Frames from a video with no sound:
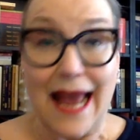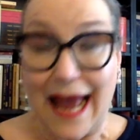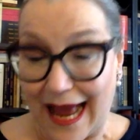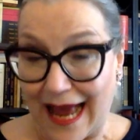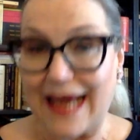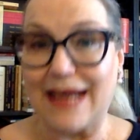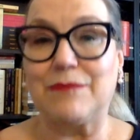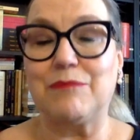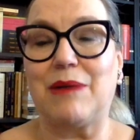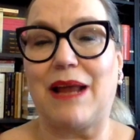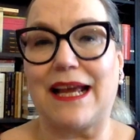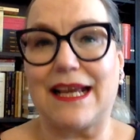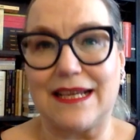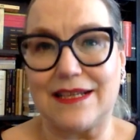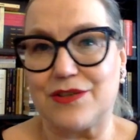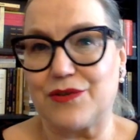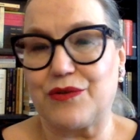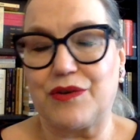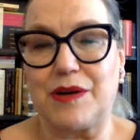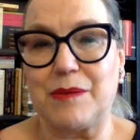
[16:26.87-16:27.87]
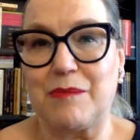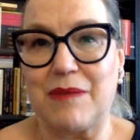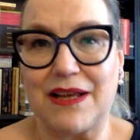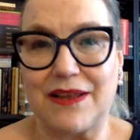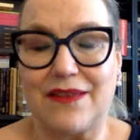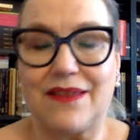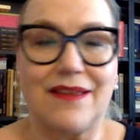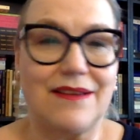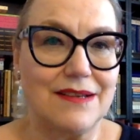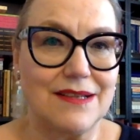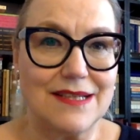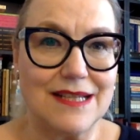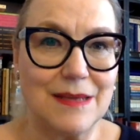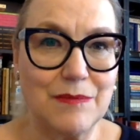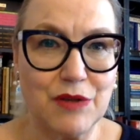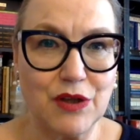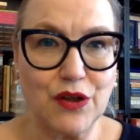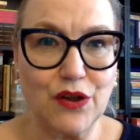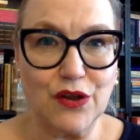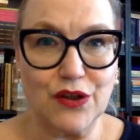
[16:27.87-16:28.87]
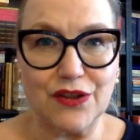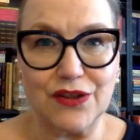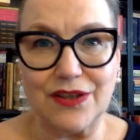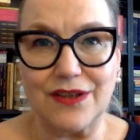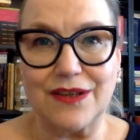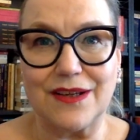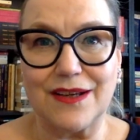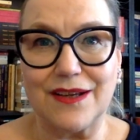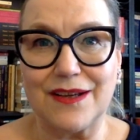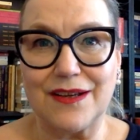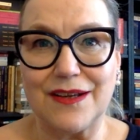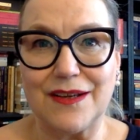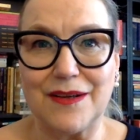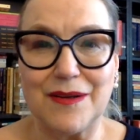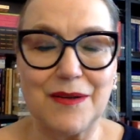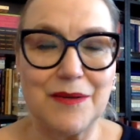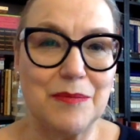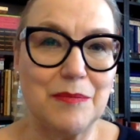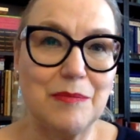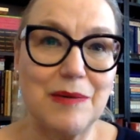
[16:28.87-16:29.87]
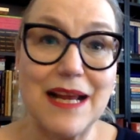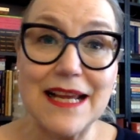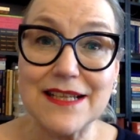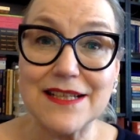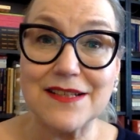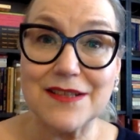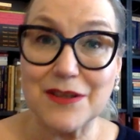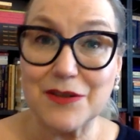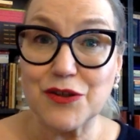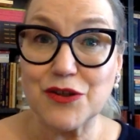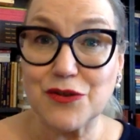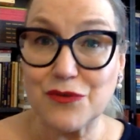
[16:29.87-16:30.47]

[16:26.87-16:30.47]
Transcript: and Black History Month seemed a good uh place